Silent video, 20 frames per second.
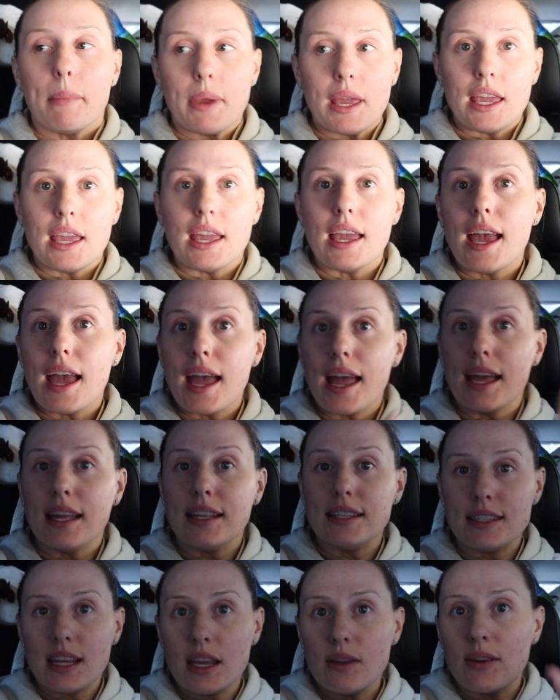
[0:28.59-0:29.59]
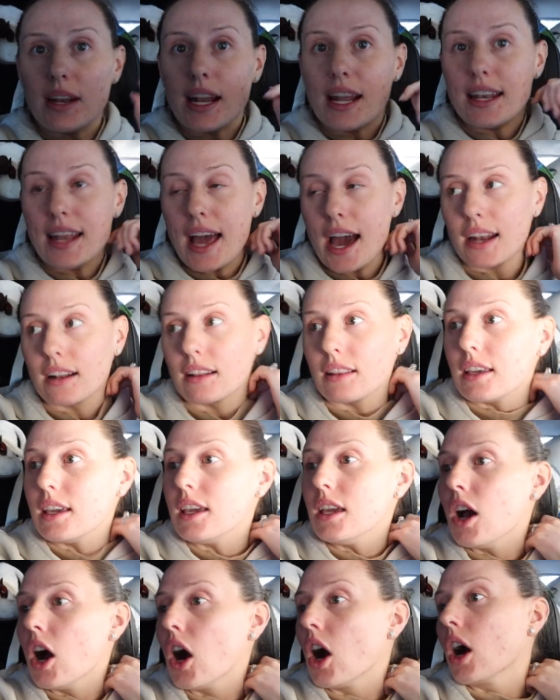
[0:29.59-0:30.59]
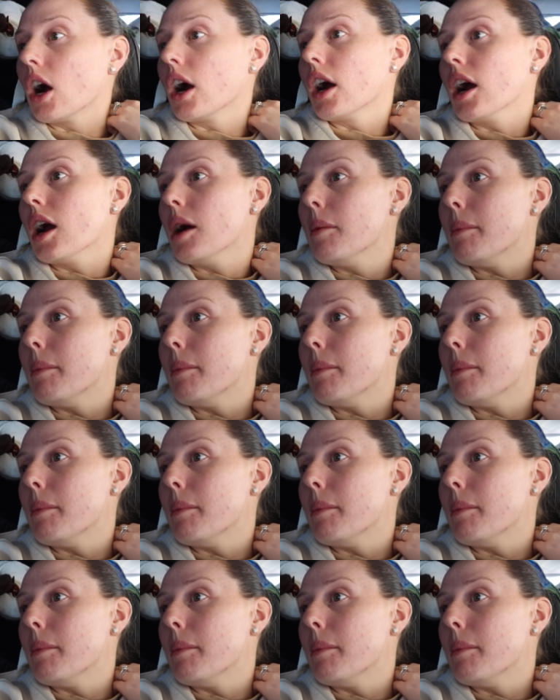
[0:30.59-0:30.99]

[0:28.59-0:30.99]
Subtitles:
me and David and Natalie are